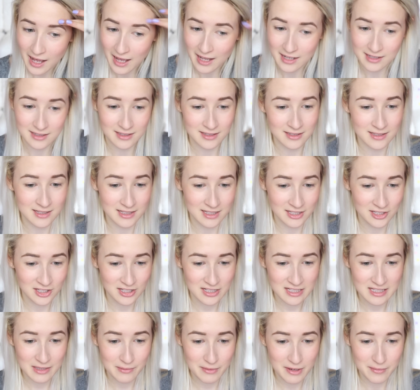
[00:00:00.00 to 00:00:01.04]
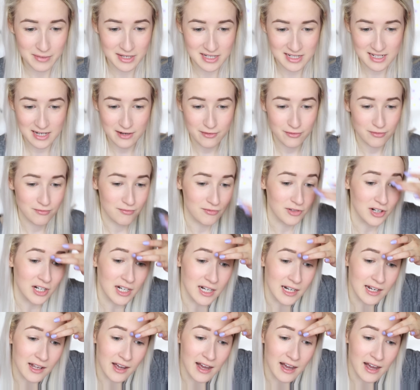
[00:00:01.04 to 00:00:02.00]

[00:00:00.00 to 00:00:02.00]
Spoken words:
and it's just something a bit different really.